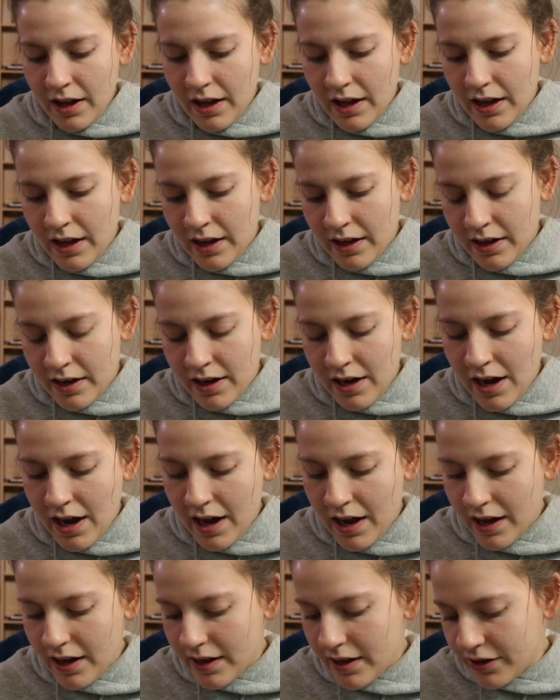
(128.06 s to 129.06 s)
in
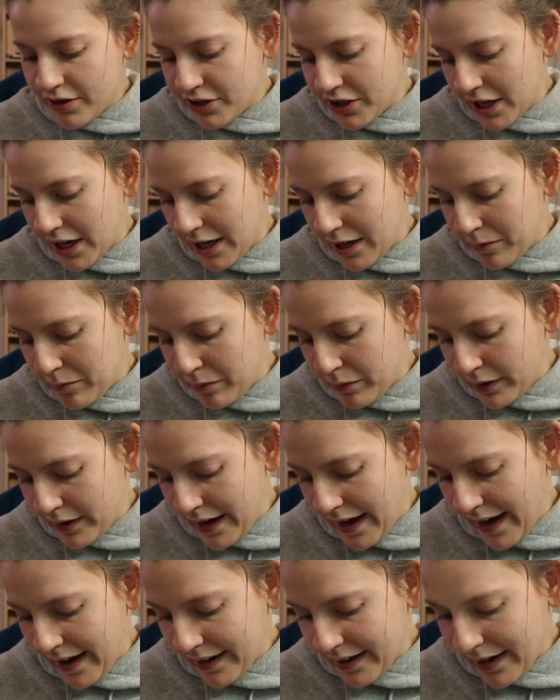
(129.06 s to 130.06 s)
the shade
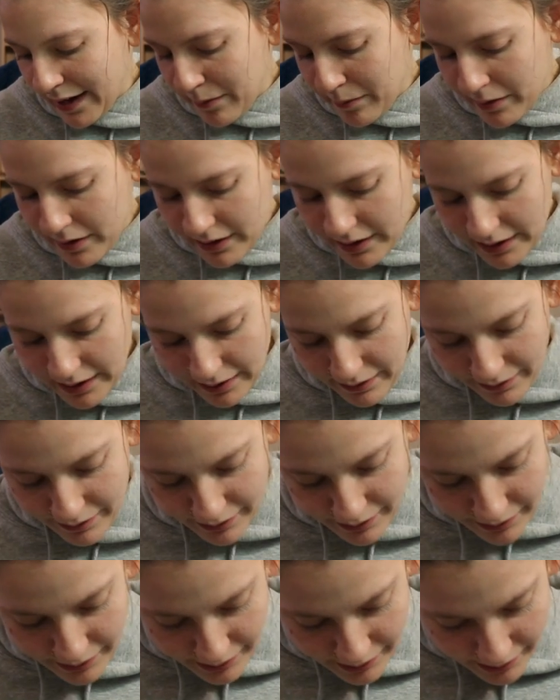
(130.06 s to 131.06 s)
Black, I
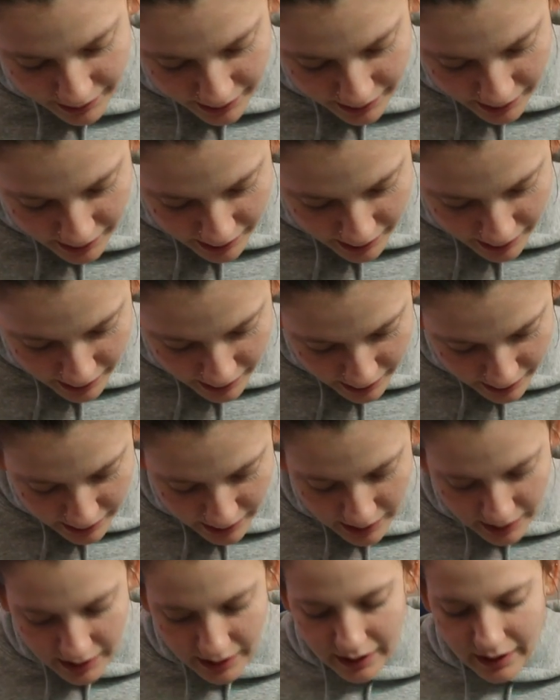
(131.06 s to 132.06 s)
believe.
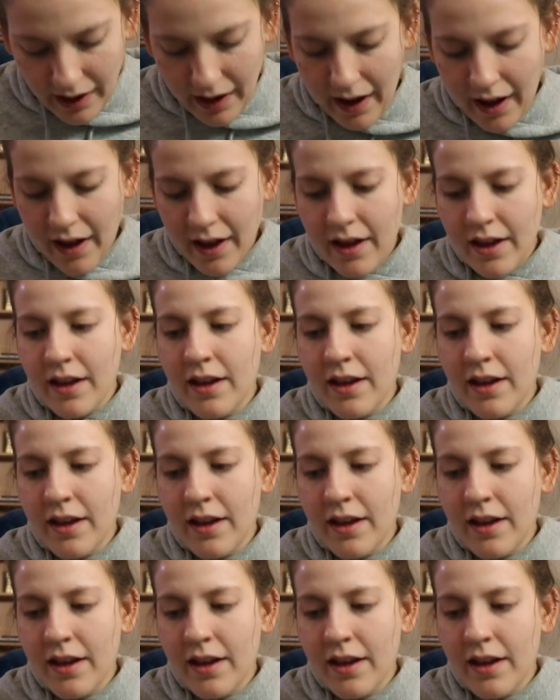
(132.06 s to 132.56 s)
Yeah.